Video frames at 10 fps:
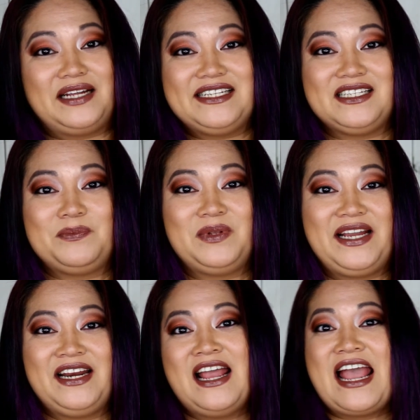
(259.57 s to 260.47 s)
license
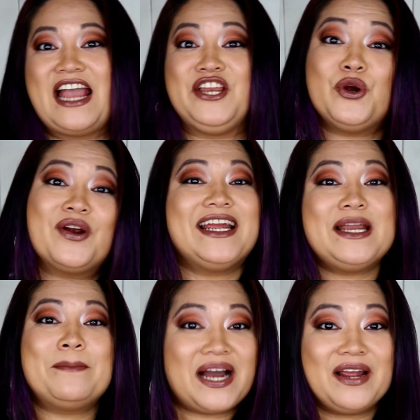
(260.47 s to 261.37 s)
plate and you're
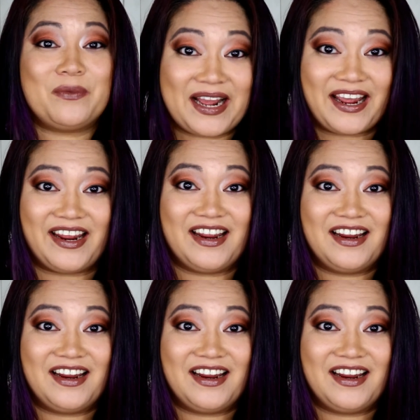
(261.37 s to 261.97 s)
in my way,